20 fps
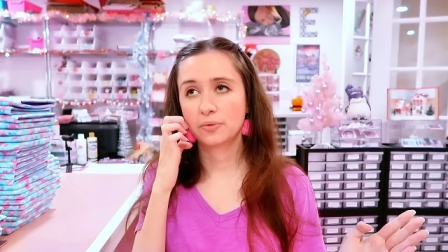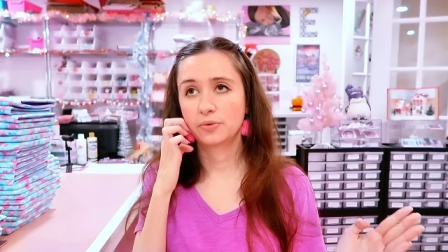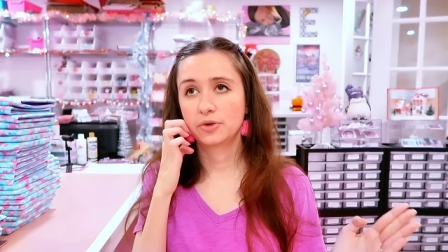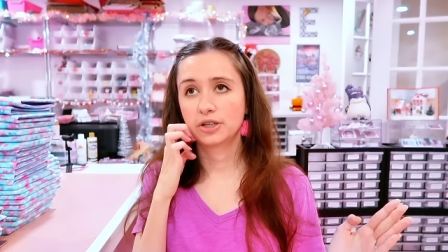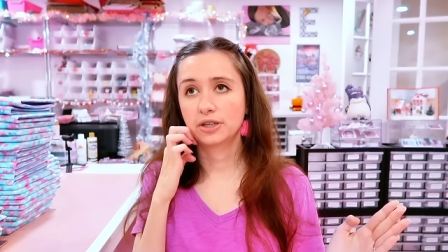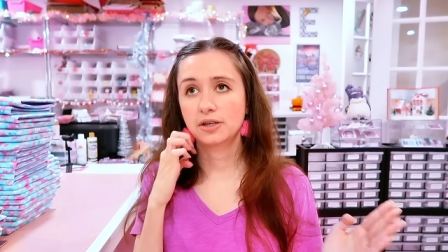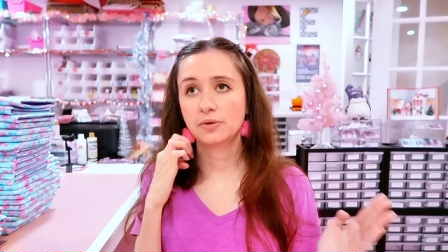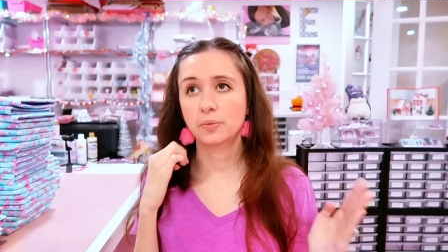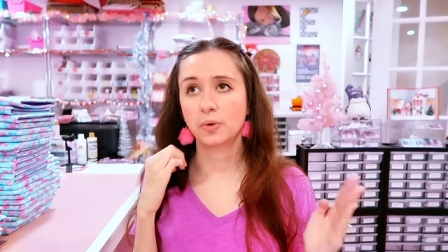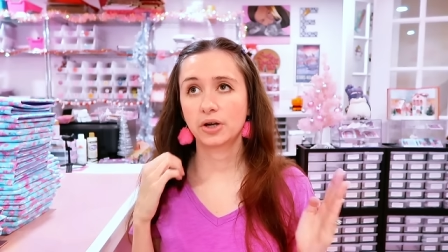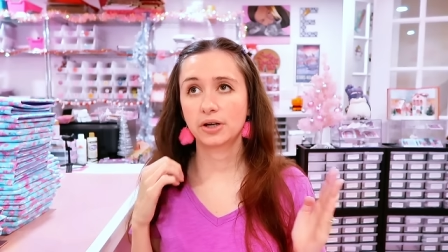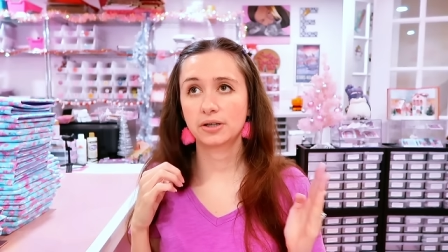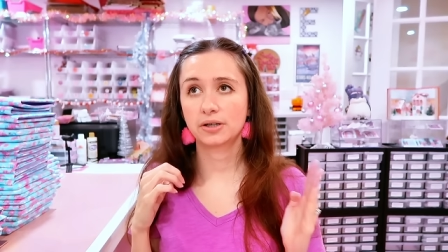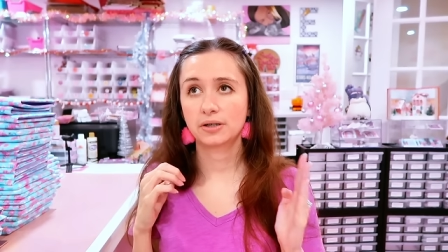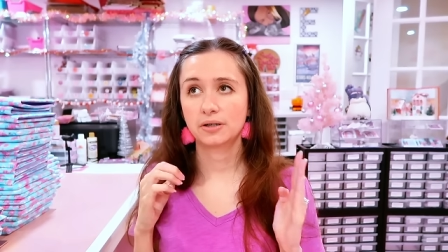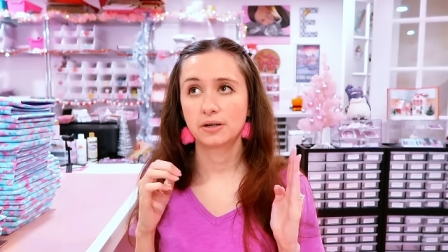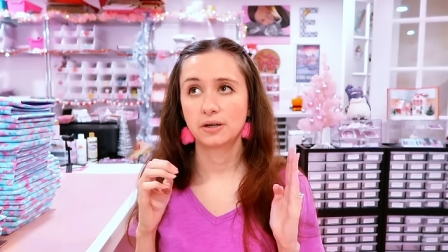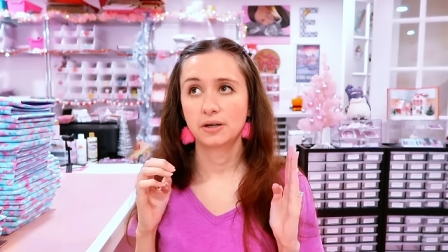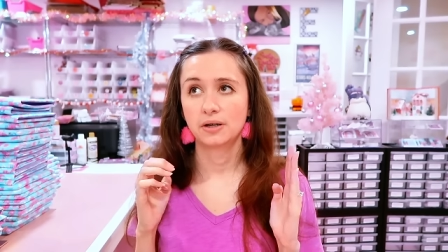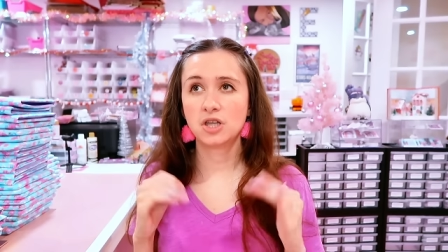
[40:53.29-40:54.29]
I really
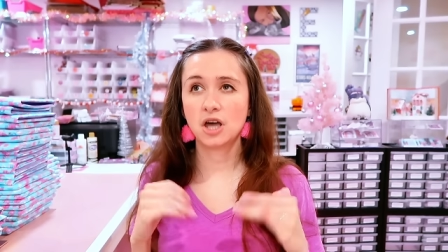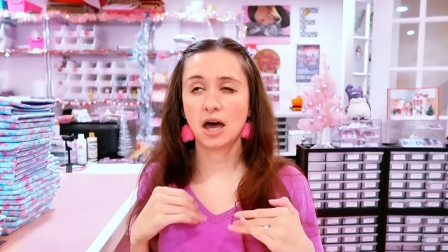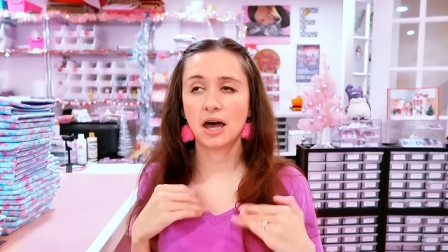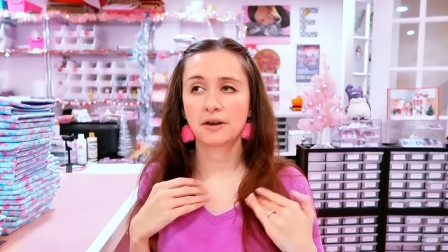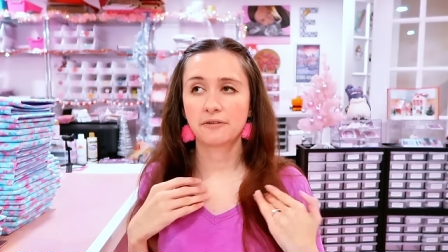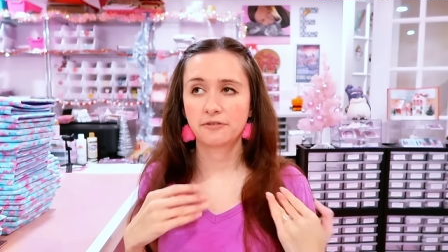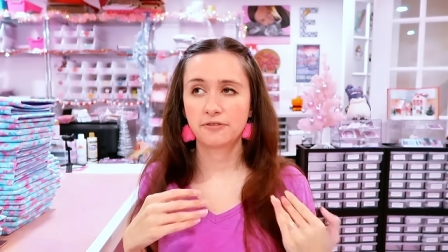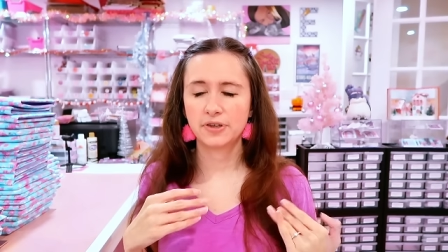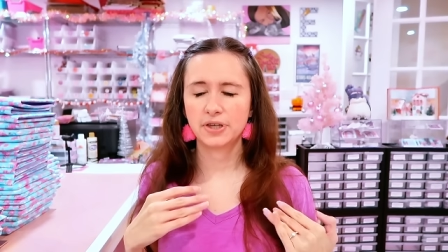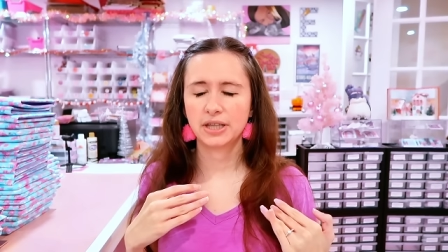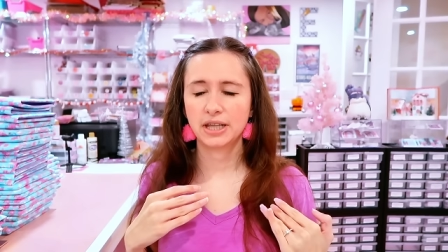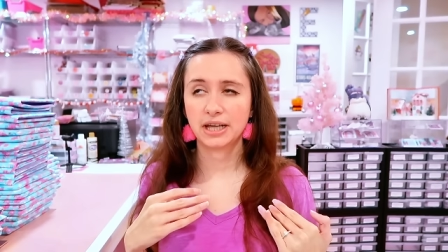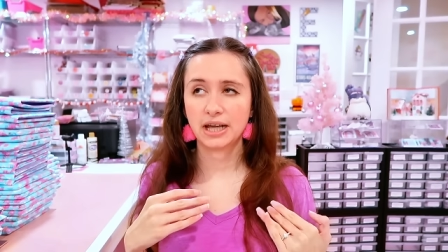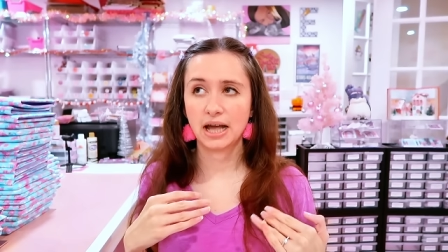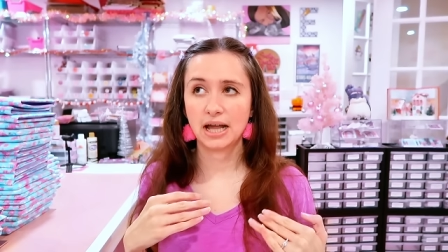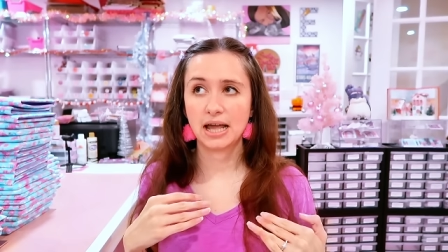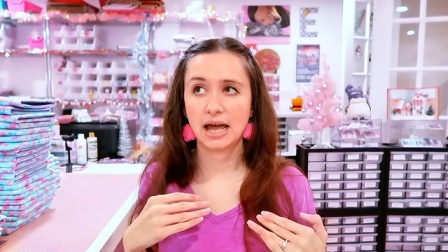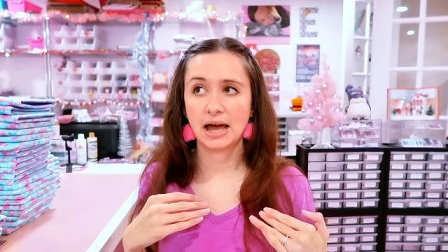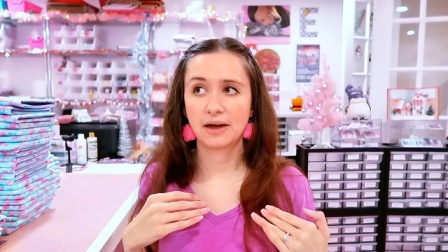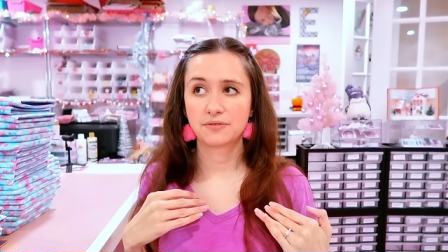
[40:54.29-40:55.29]
wanna not feel
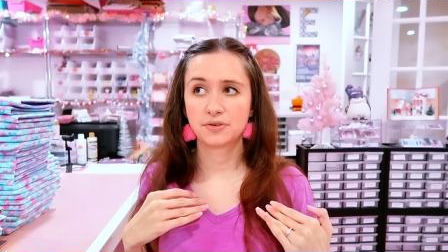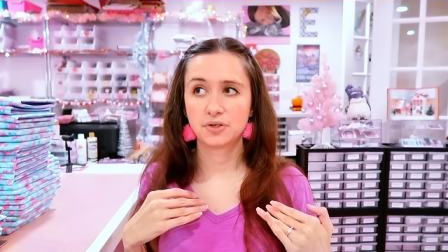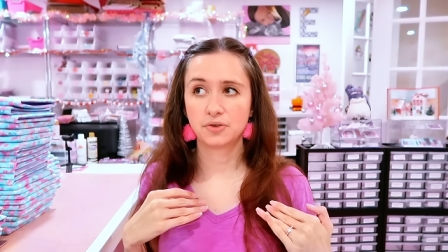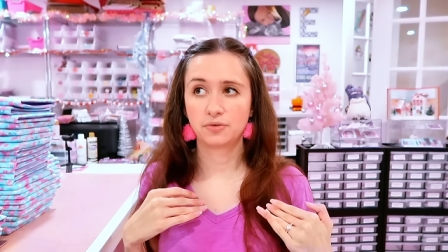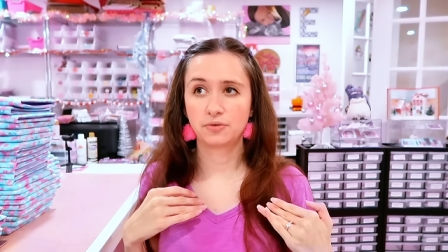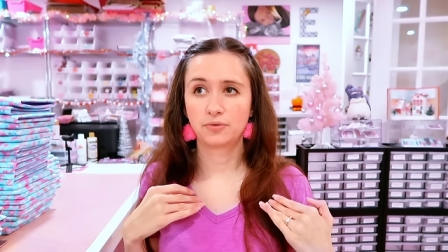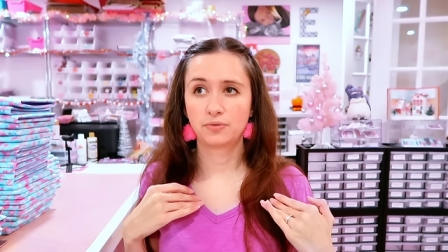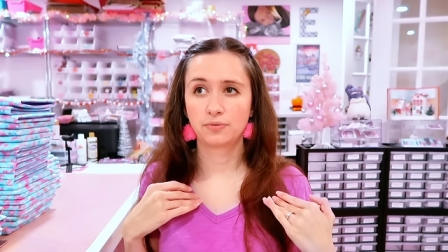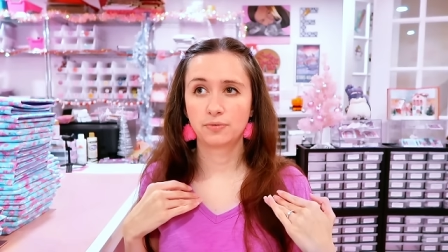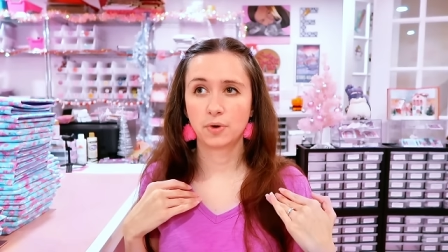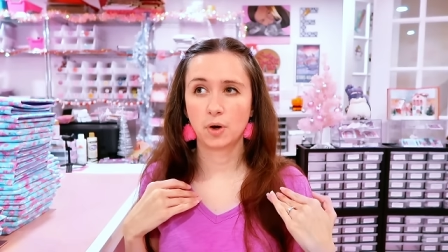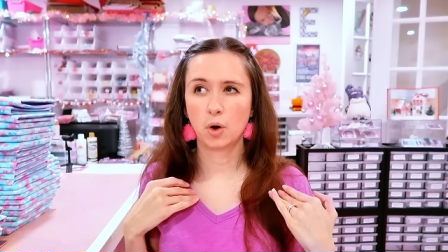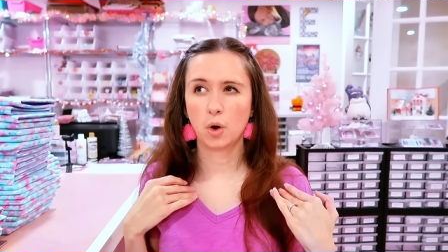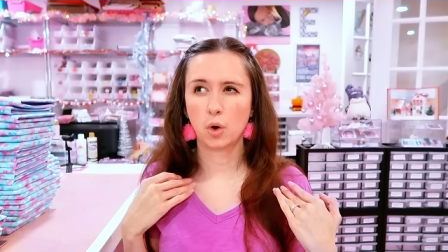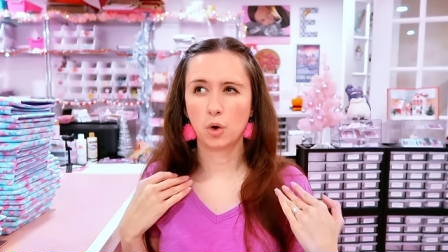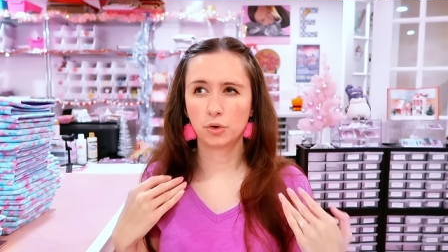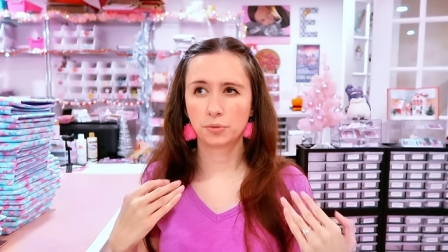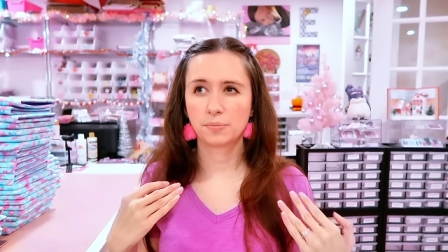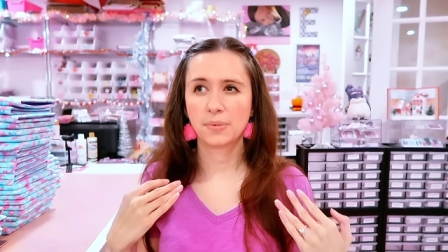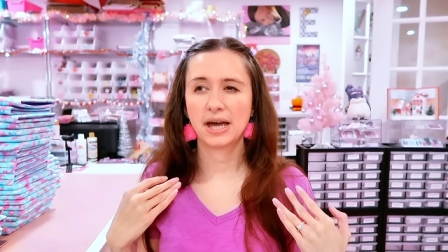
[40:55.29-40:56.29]
like I have to
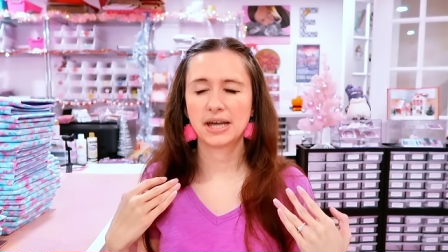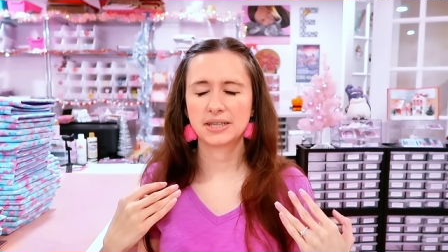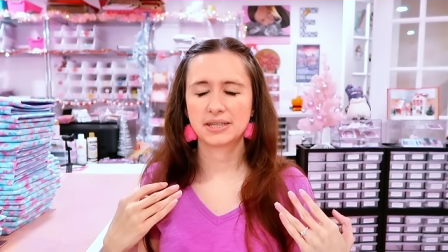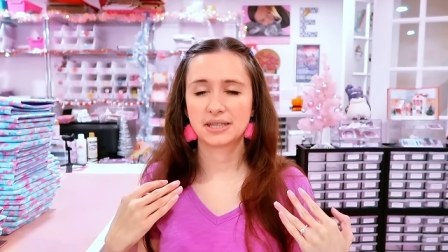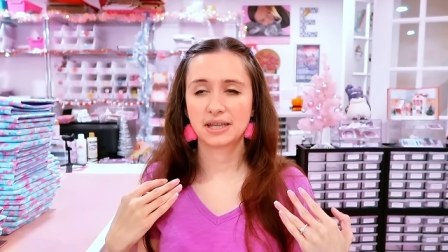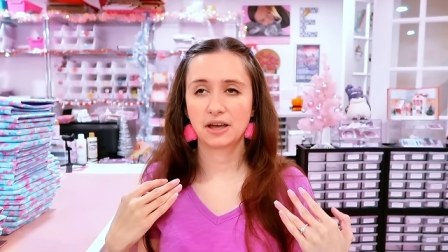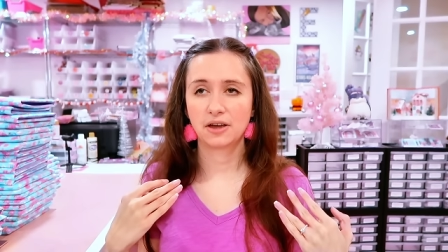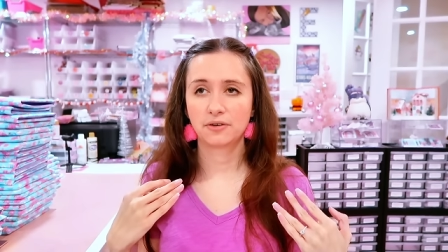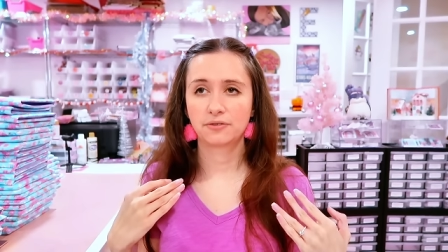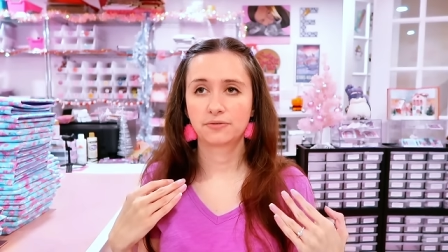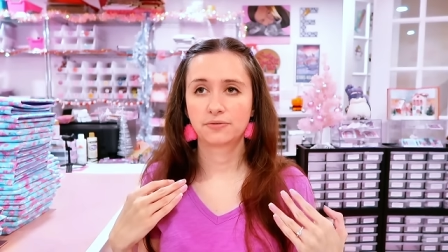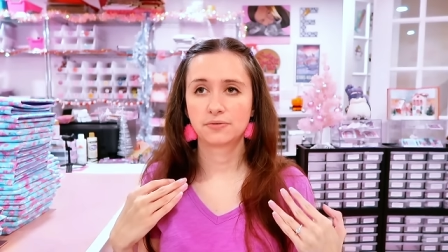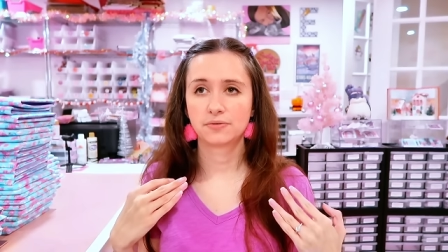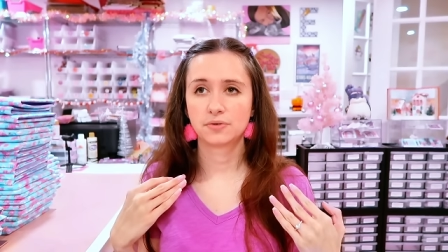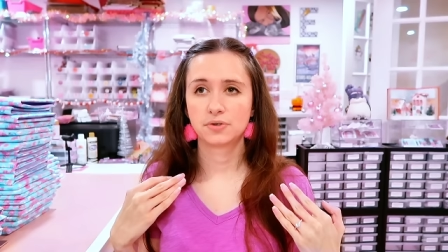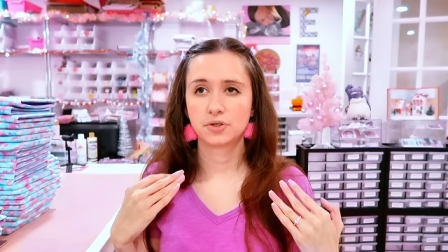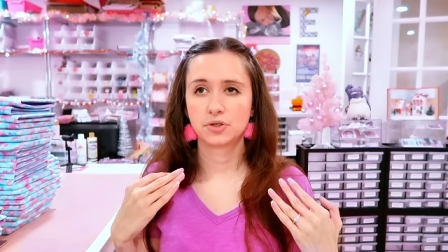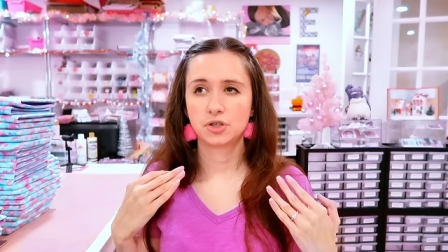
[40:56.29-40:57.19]
hold myself